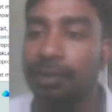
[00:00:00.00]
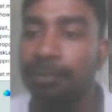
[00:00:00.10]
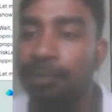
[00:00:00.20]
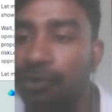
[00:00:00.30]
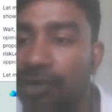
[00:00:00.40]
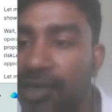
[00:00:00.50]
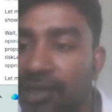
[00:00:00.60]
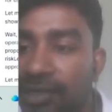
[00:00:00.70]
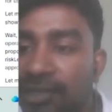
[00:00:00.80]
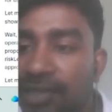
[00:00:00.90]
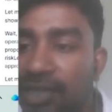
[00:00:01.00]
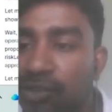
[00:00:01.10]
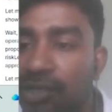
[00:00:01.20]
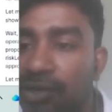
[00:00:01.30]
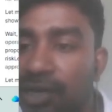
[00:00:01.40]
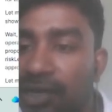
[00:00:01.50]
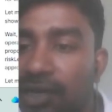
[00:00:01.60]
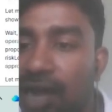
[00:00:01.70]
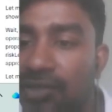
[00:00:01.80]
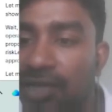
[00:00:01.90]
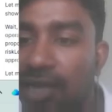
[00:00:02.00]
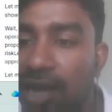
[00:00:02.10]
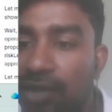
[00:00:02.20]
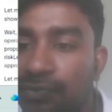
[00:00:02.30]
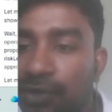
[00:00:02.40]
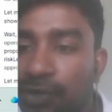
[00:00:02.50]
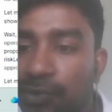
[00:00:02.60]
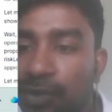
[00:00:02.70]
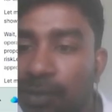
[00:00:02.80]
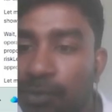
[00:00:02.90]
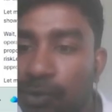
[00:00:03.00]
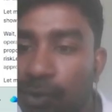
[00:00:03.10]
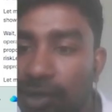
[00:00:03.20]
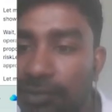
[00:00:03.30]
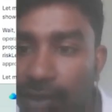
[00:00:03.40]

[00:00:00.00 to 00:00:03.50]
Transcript: Before anything is actually created, Ask AI asks for your approval.